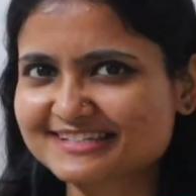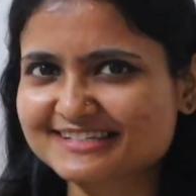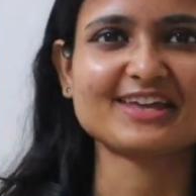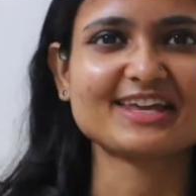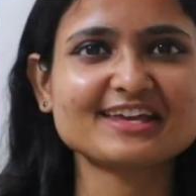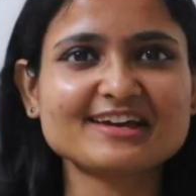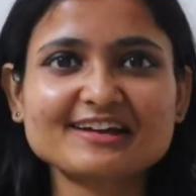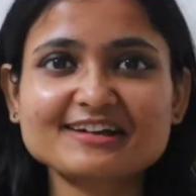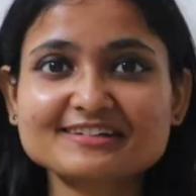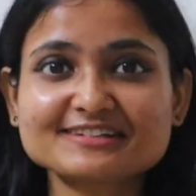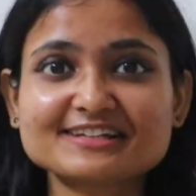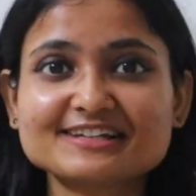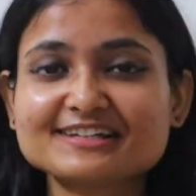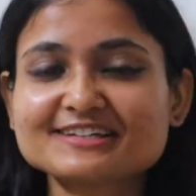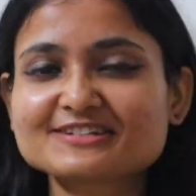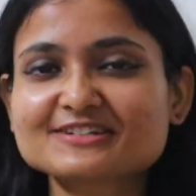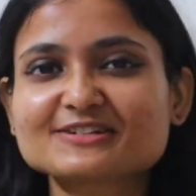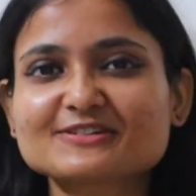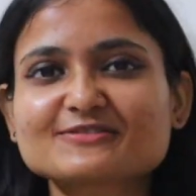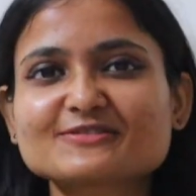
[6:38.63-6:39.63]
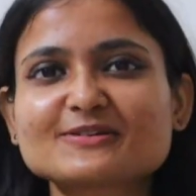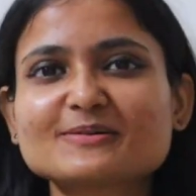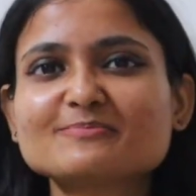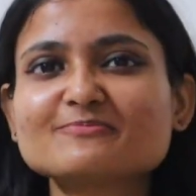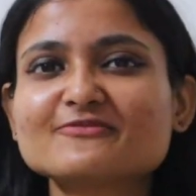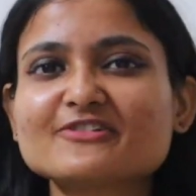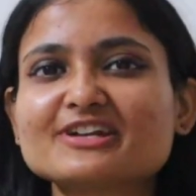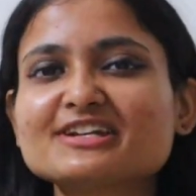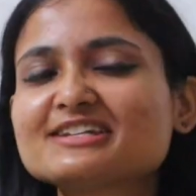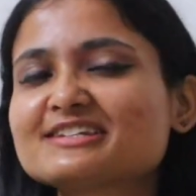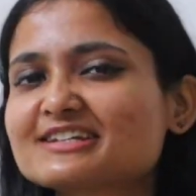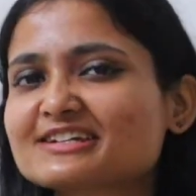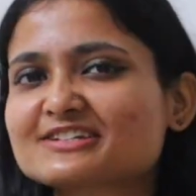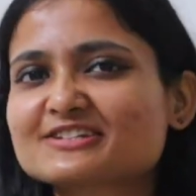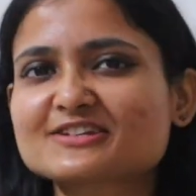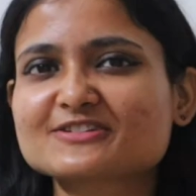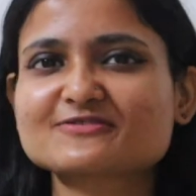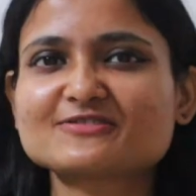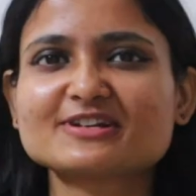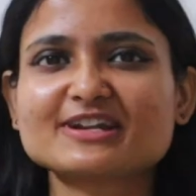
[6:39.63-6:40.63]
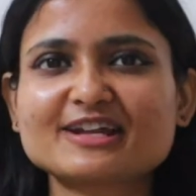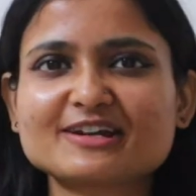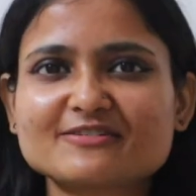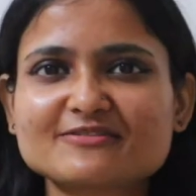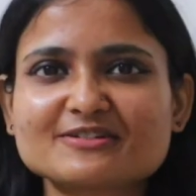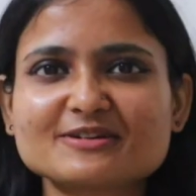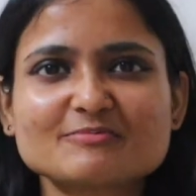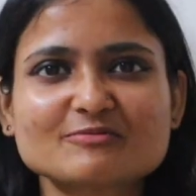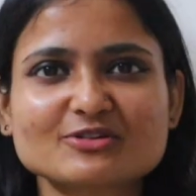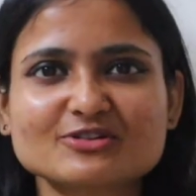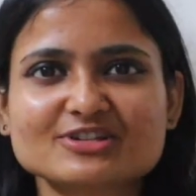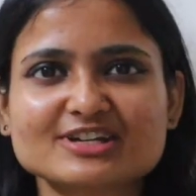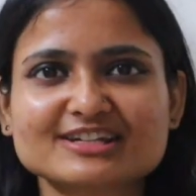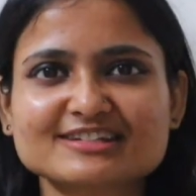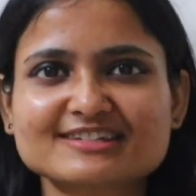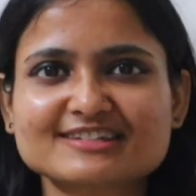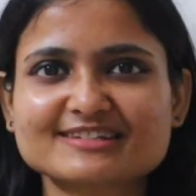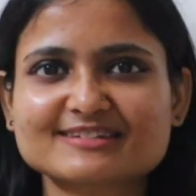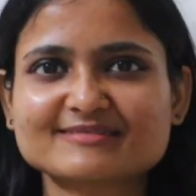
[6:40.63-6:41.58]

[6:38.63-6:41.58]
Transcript: Here are the list of some very successful NFT projects